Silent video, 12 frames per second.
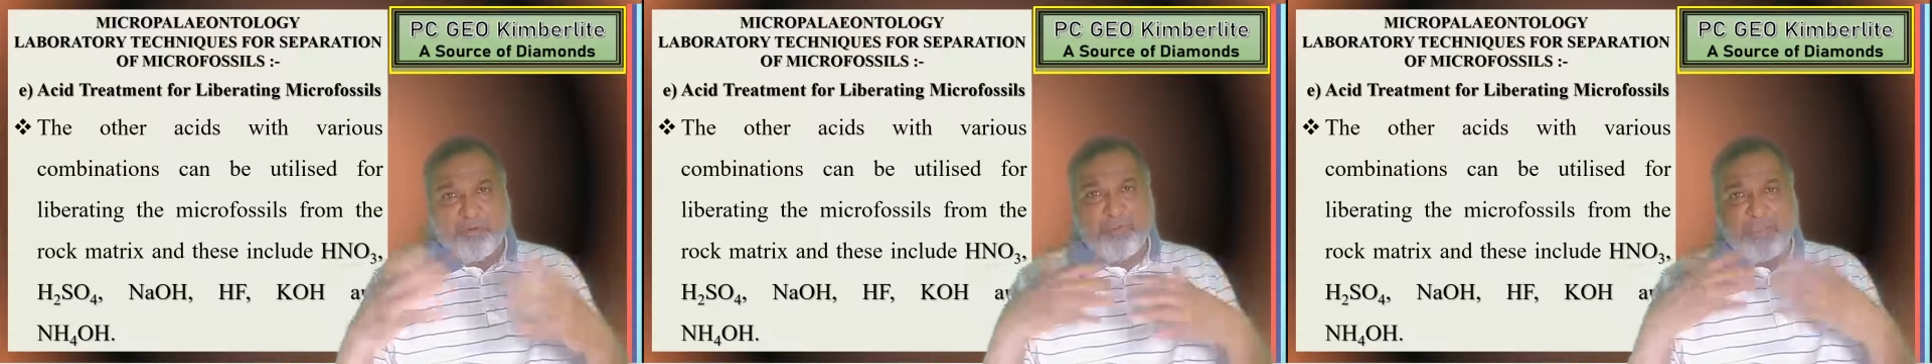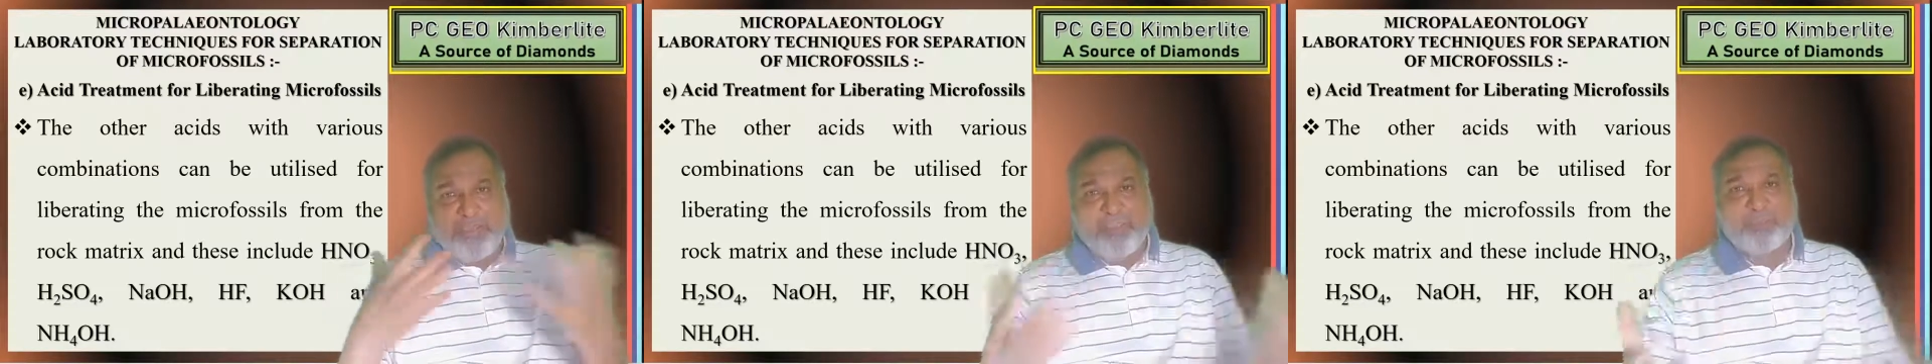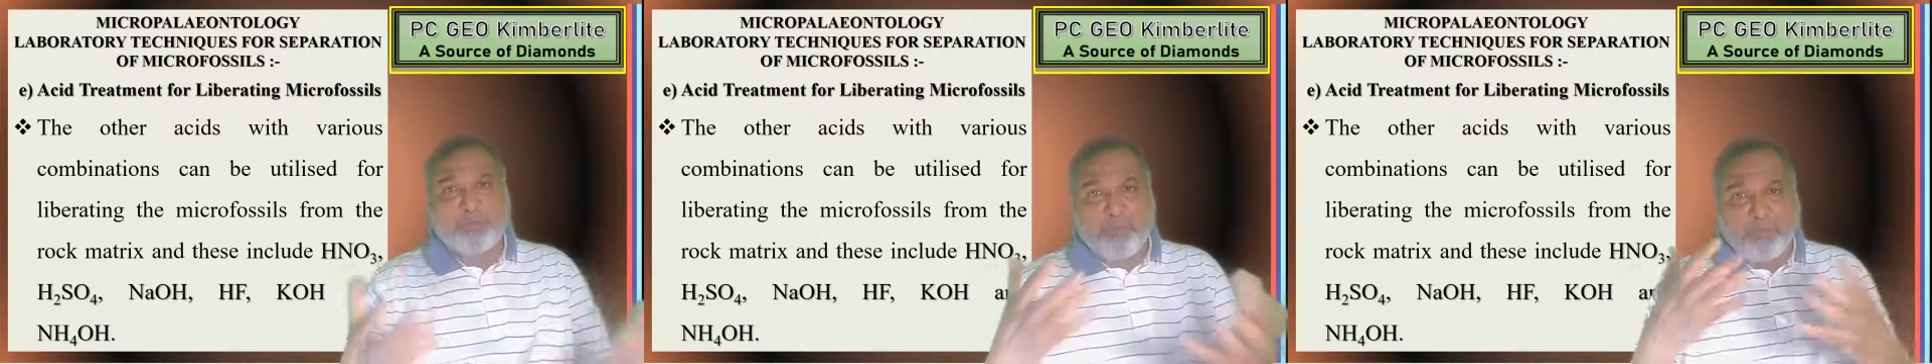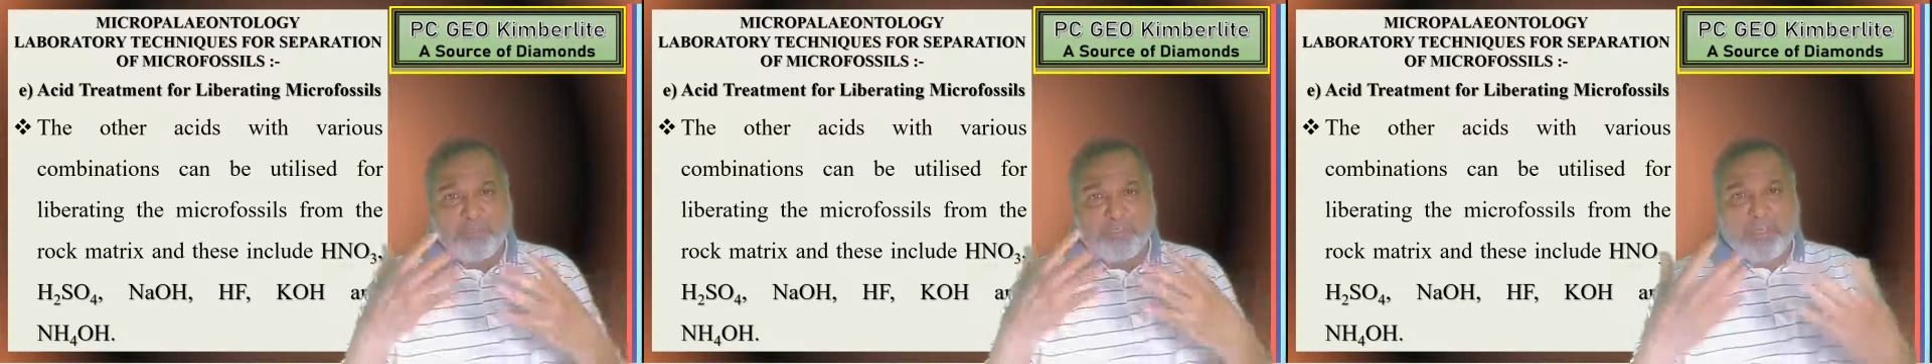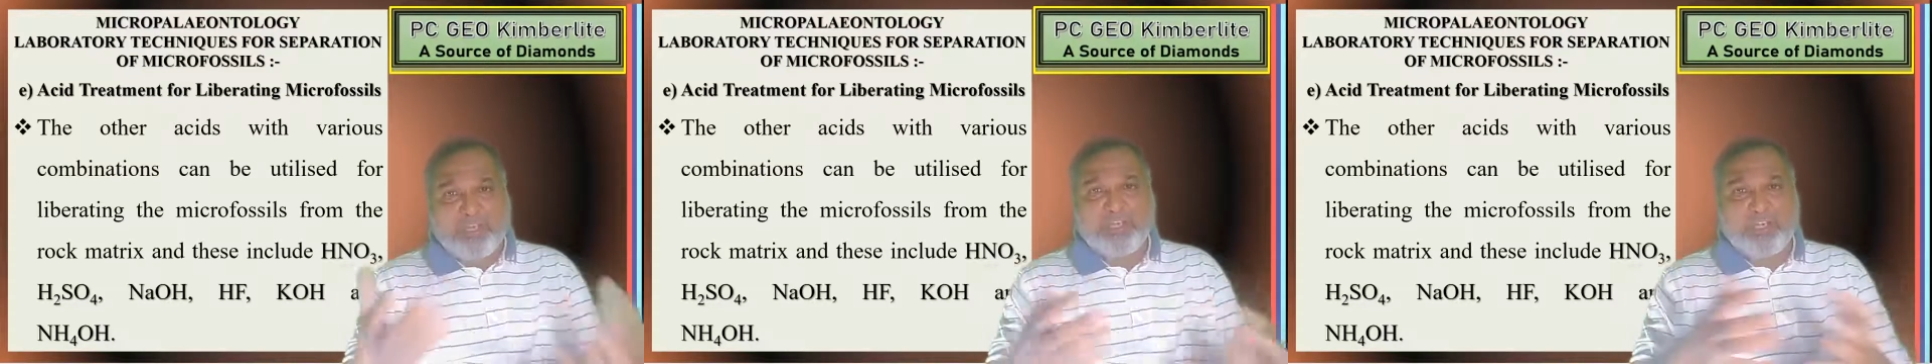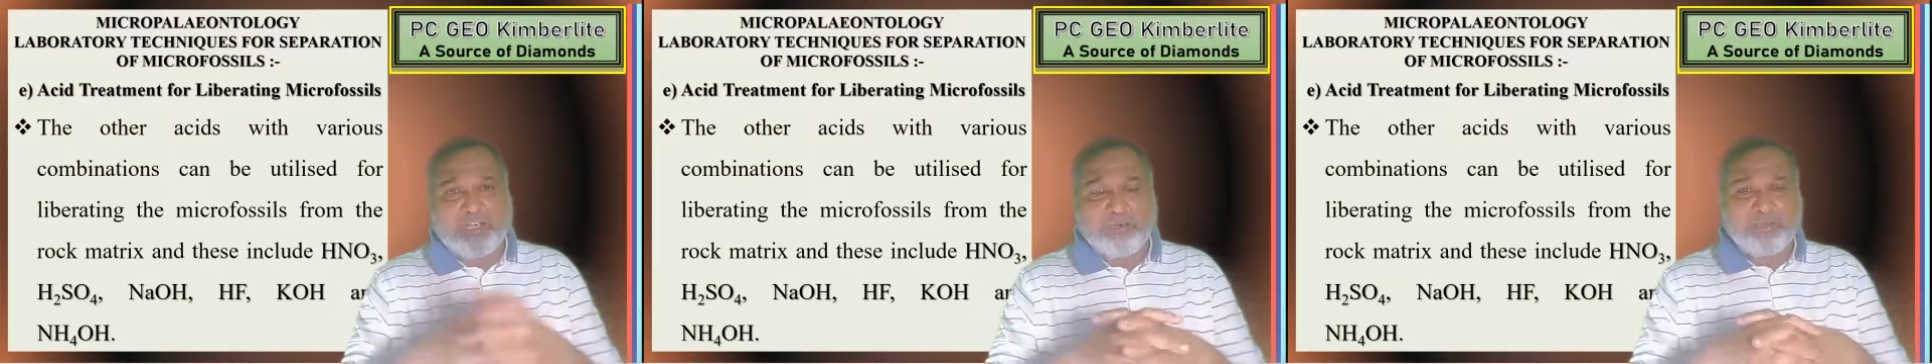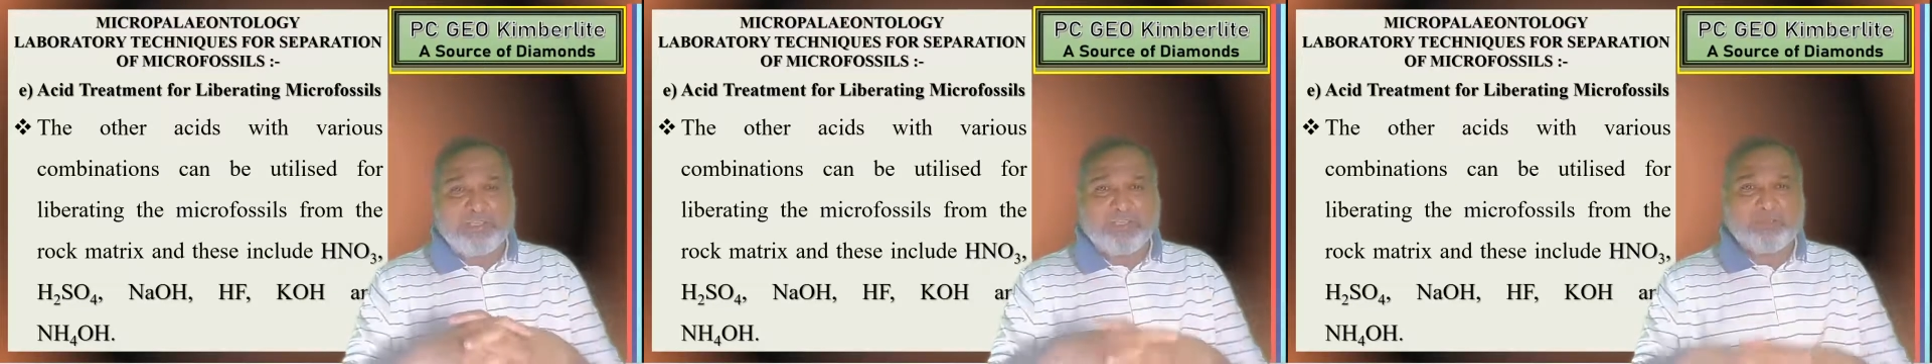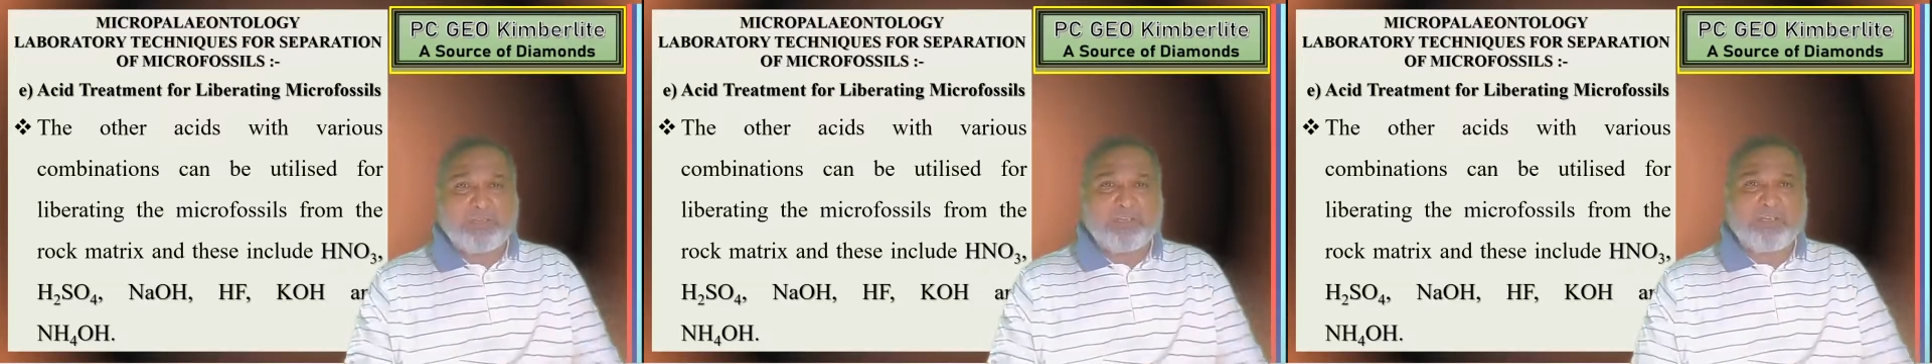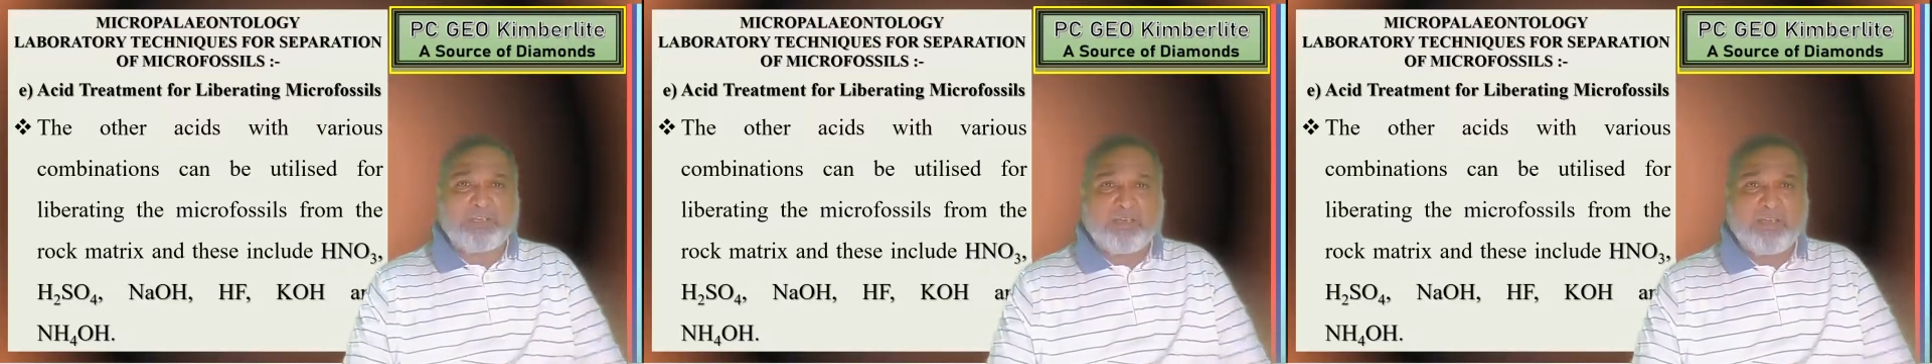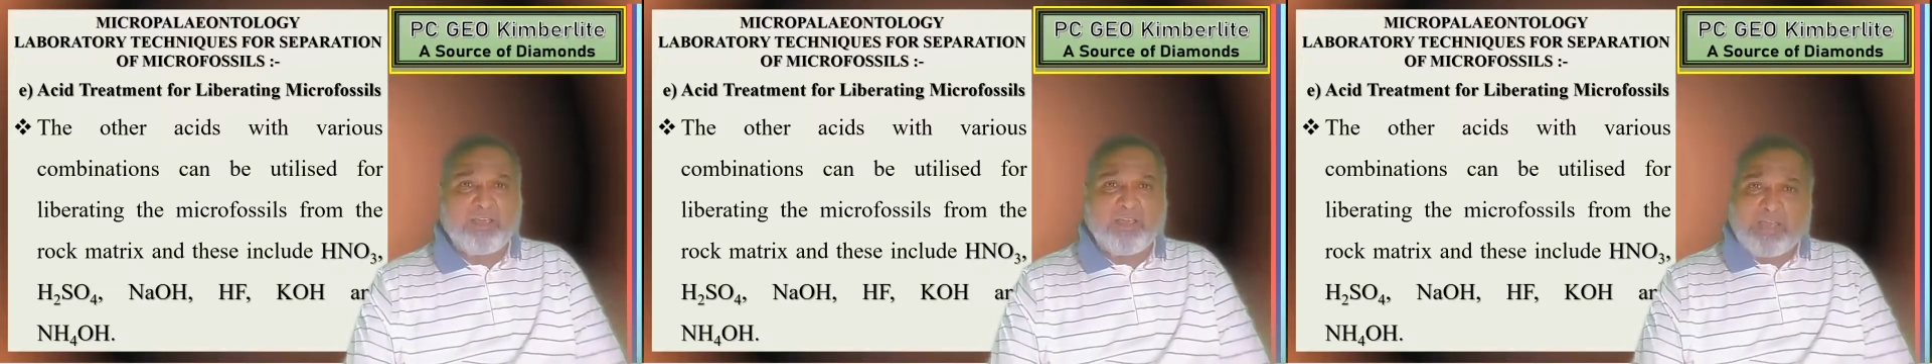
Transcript: be exposed directly to these particular